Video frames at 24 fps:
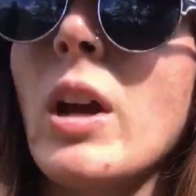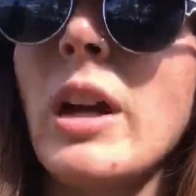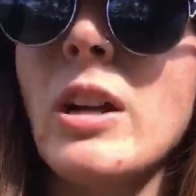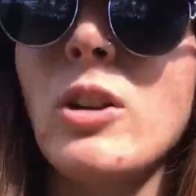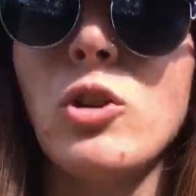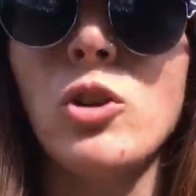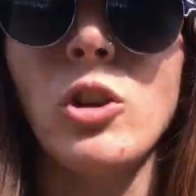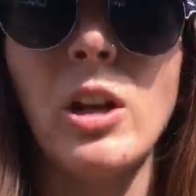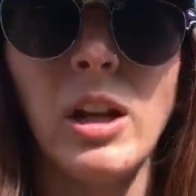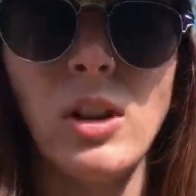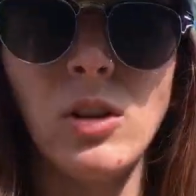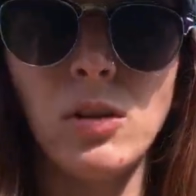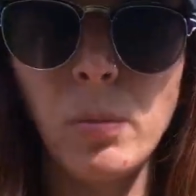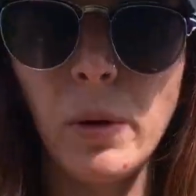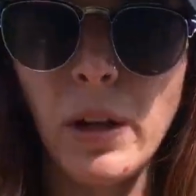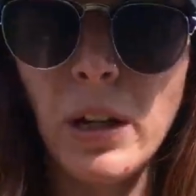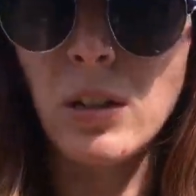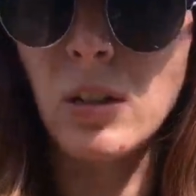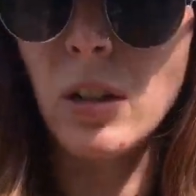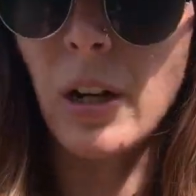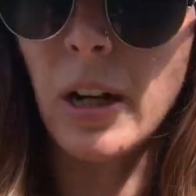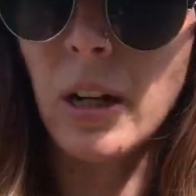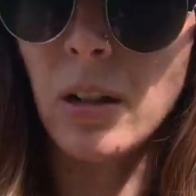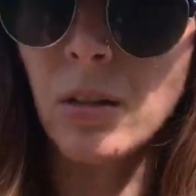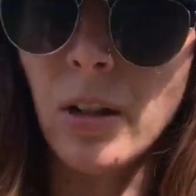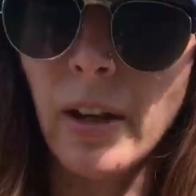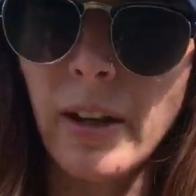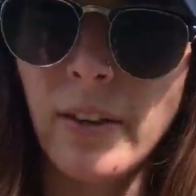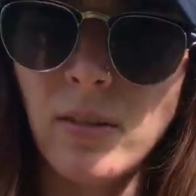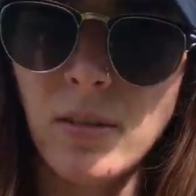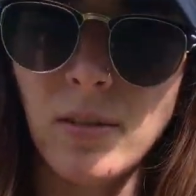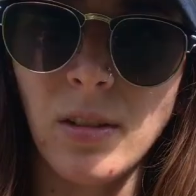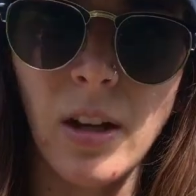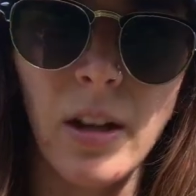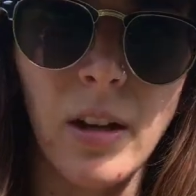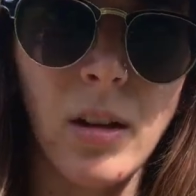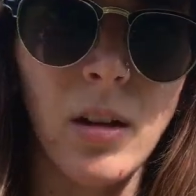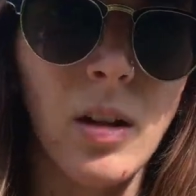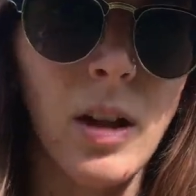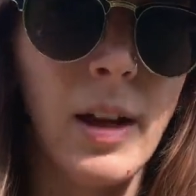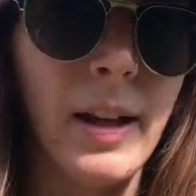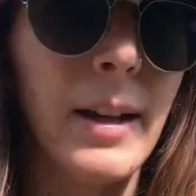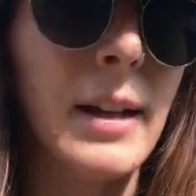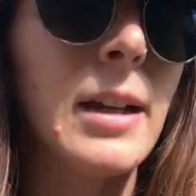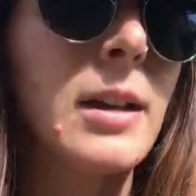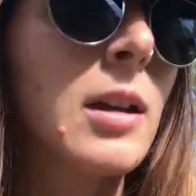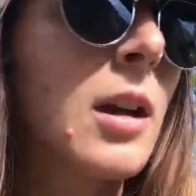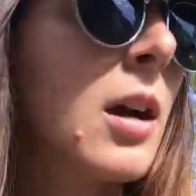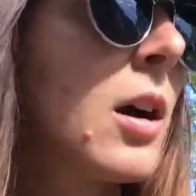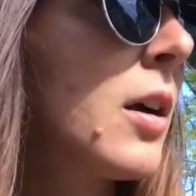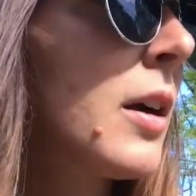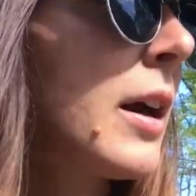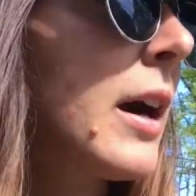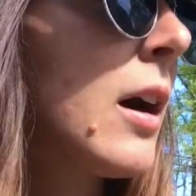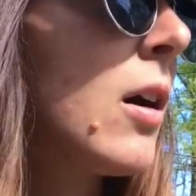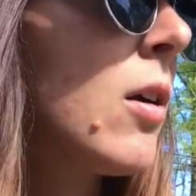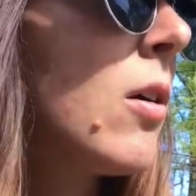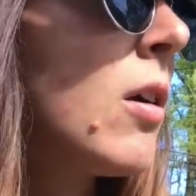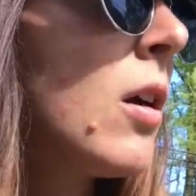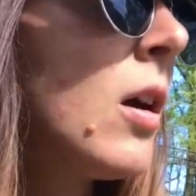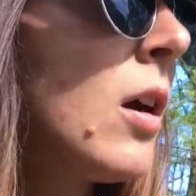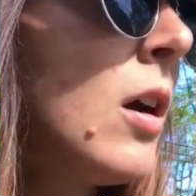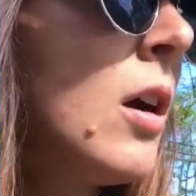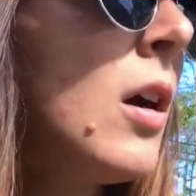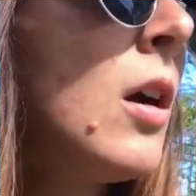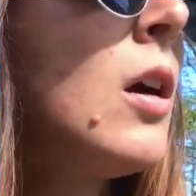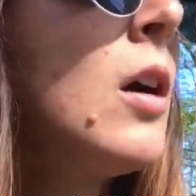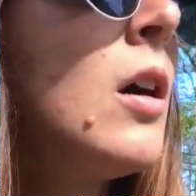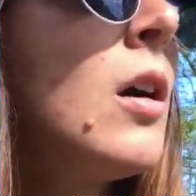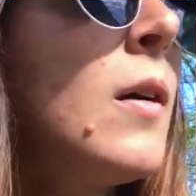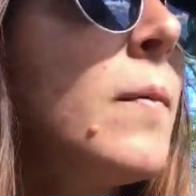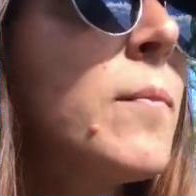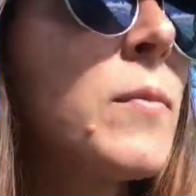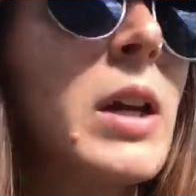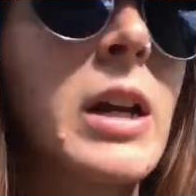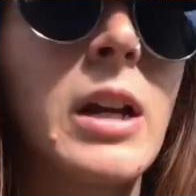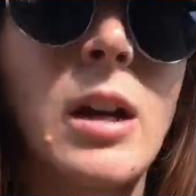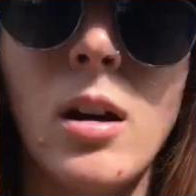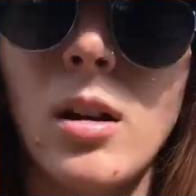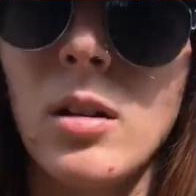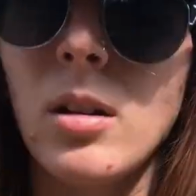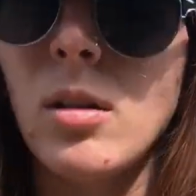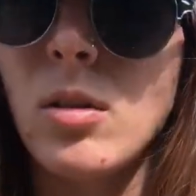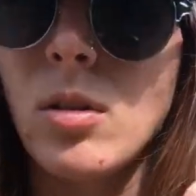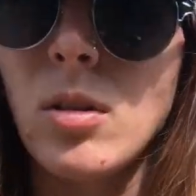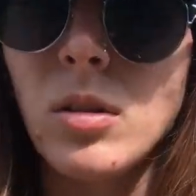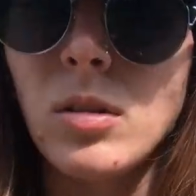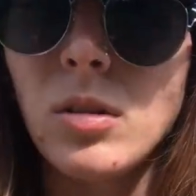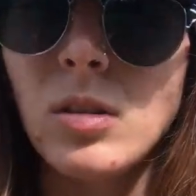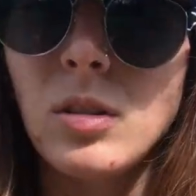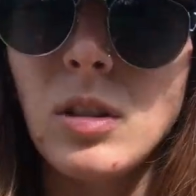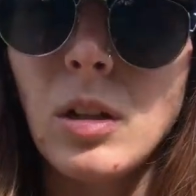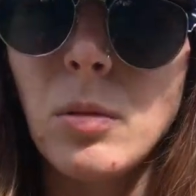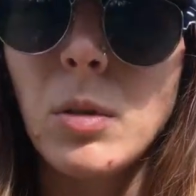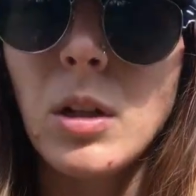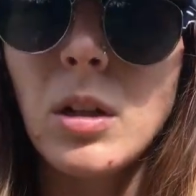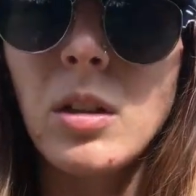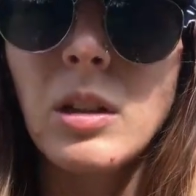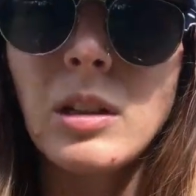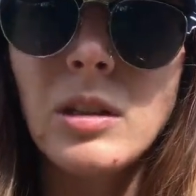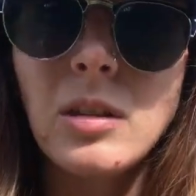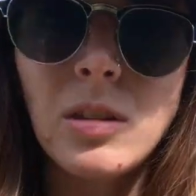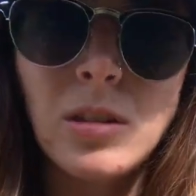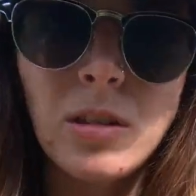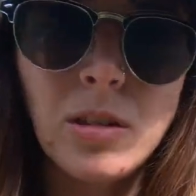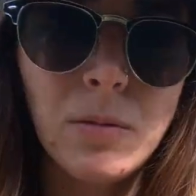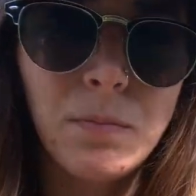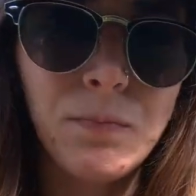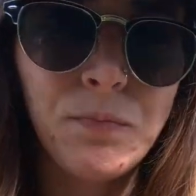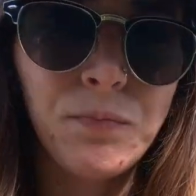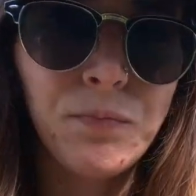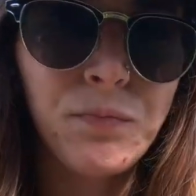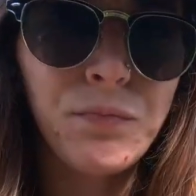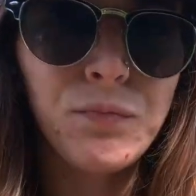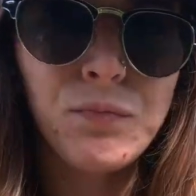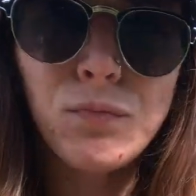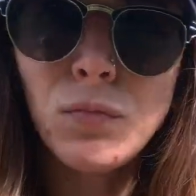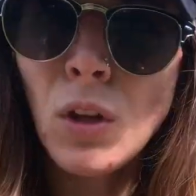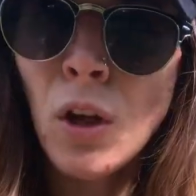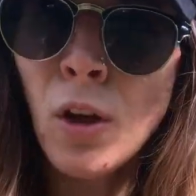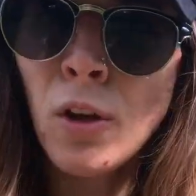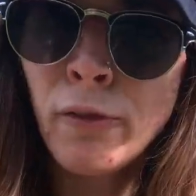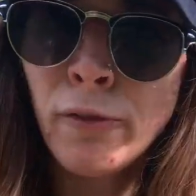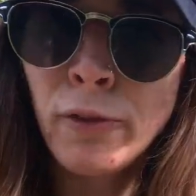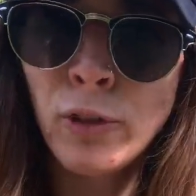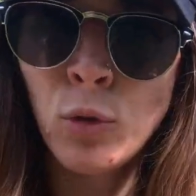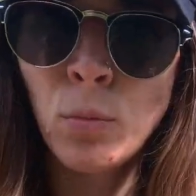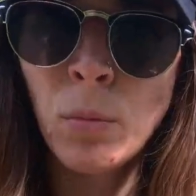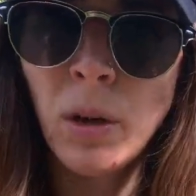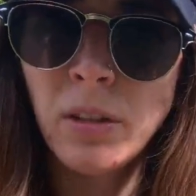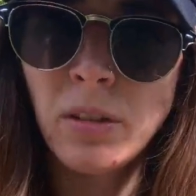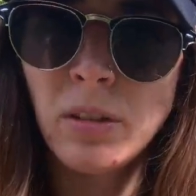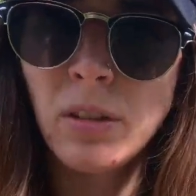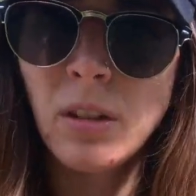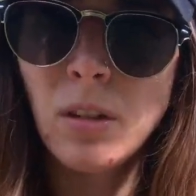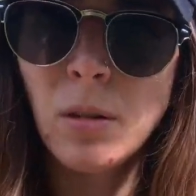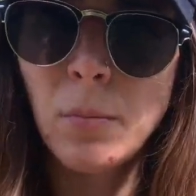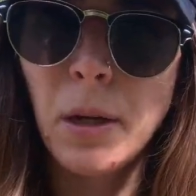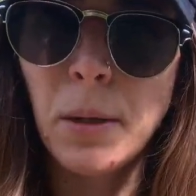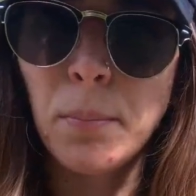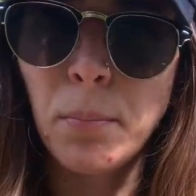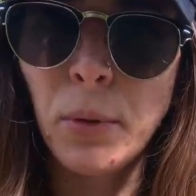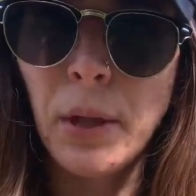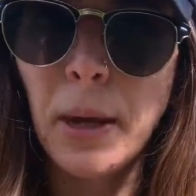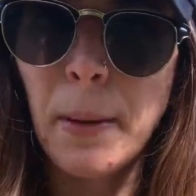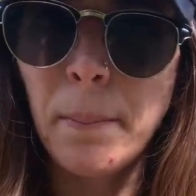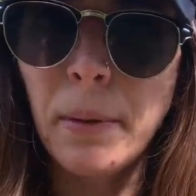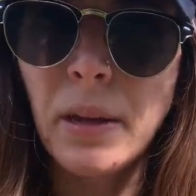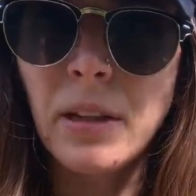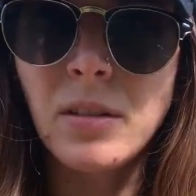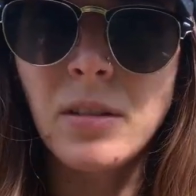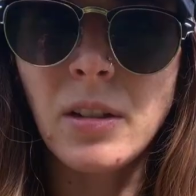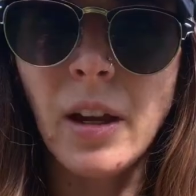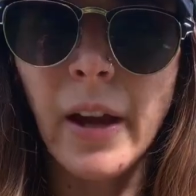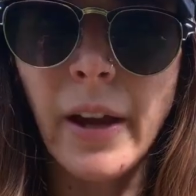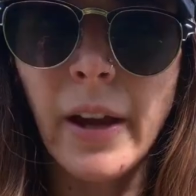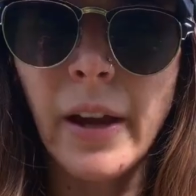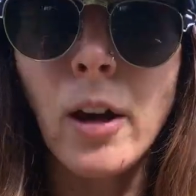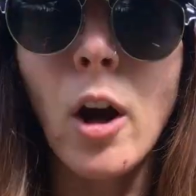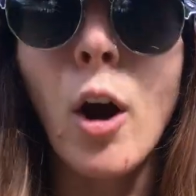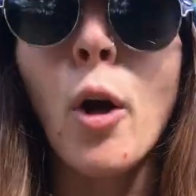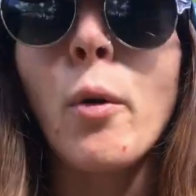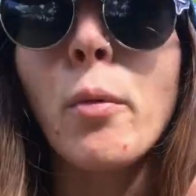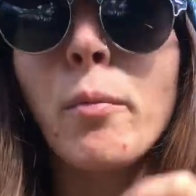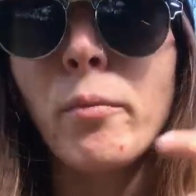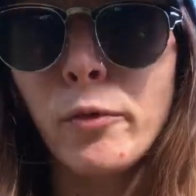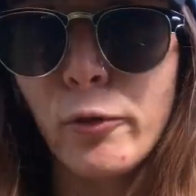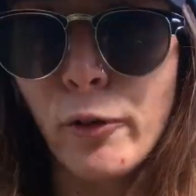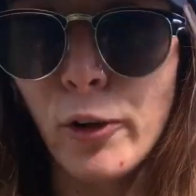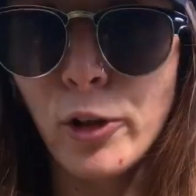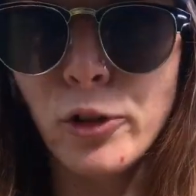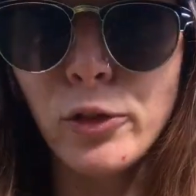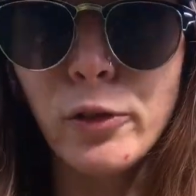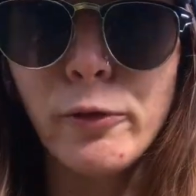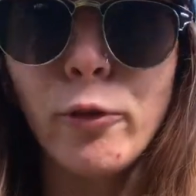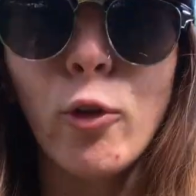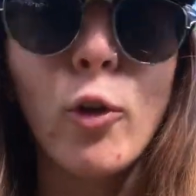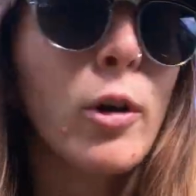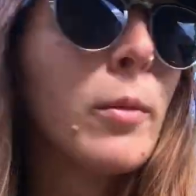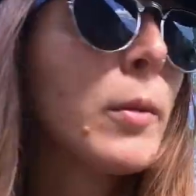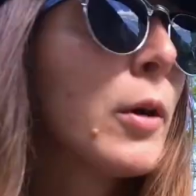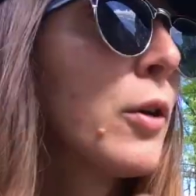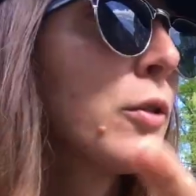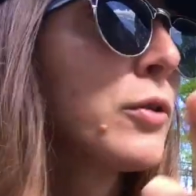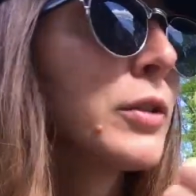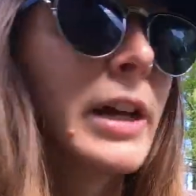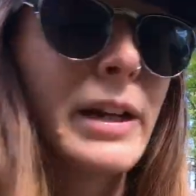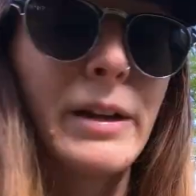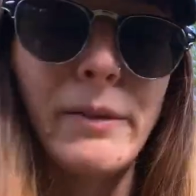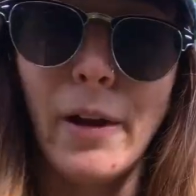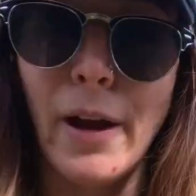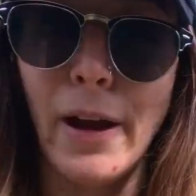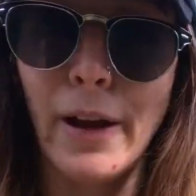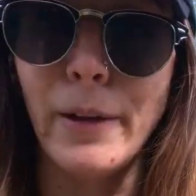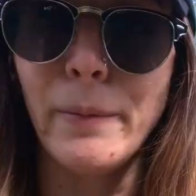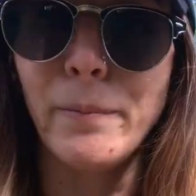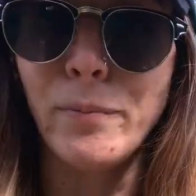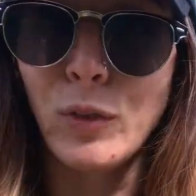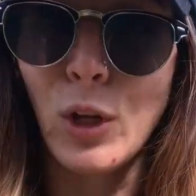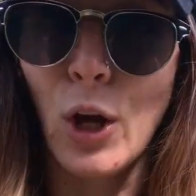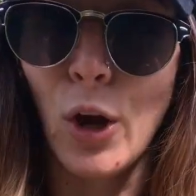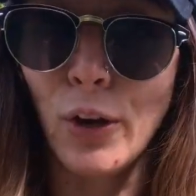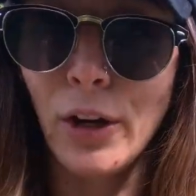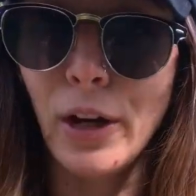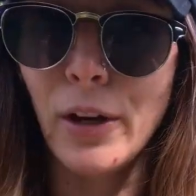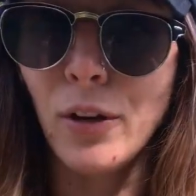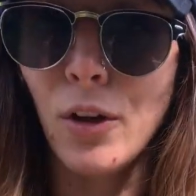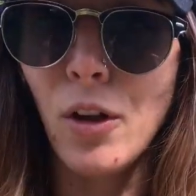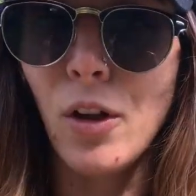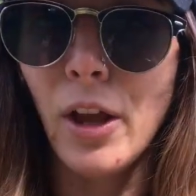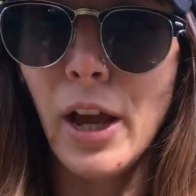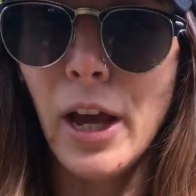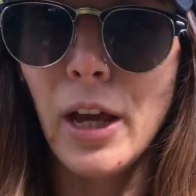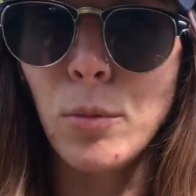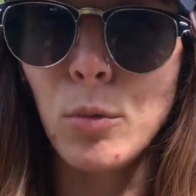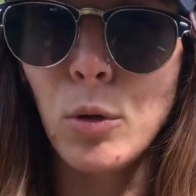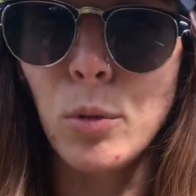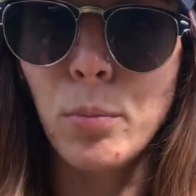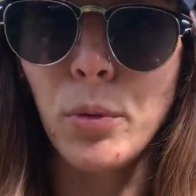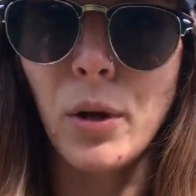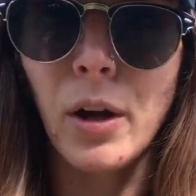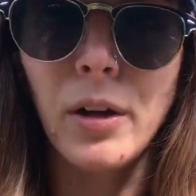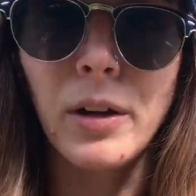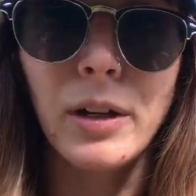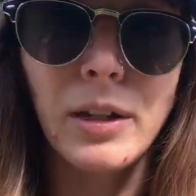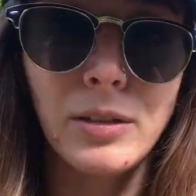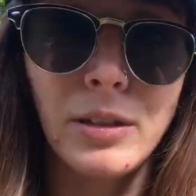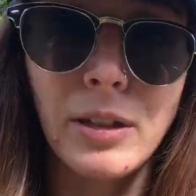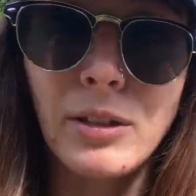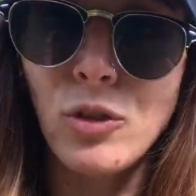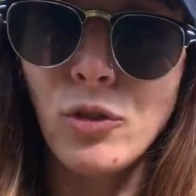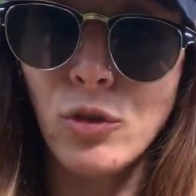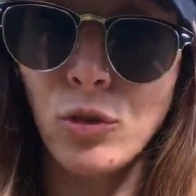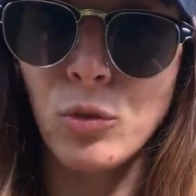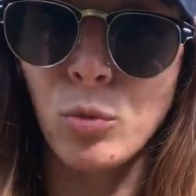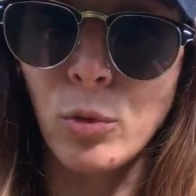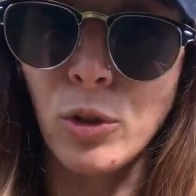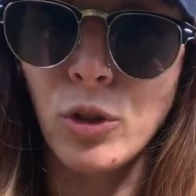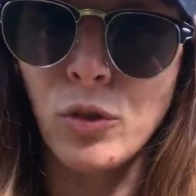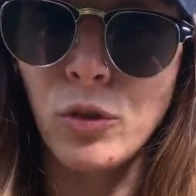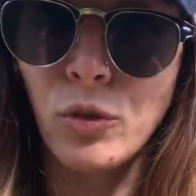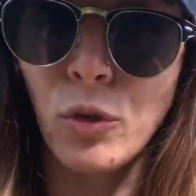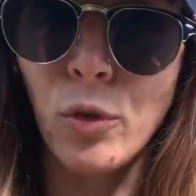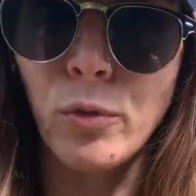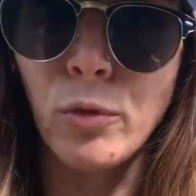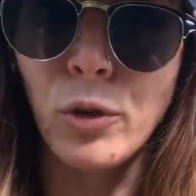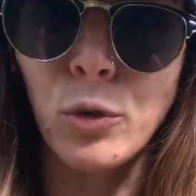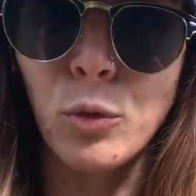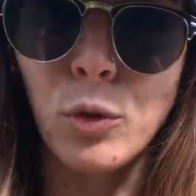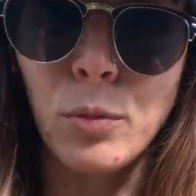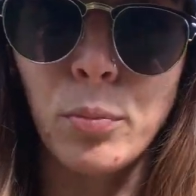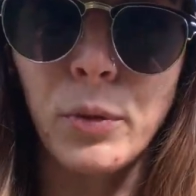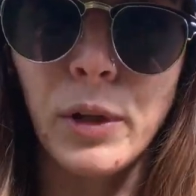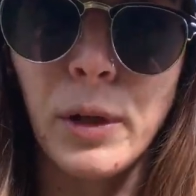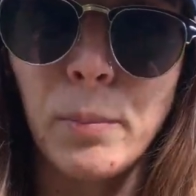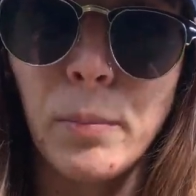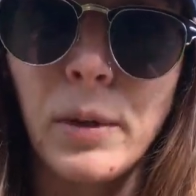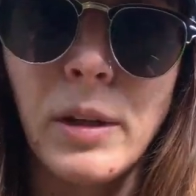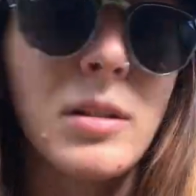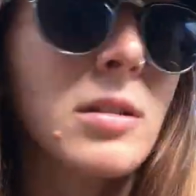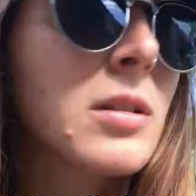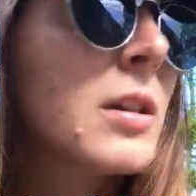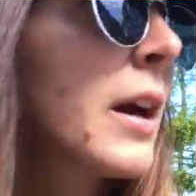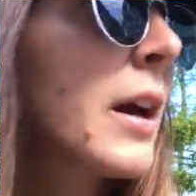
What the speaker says: changed my entire lifestyle. I cut out all stimulants a few months into my plant-based diet. Oh, first and foremost, I cut out all animal products. I switched over to a plant-based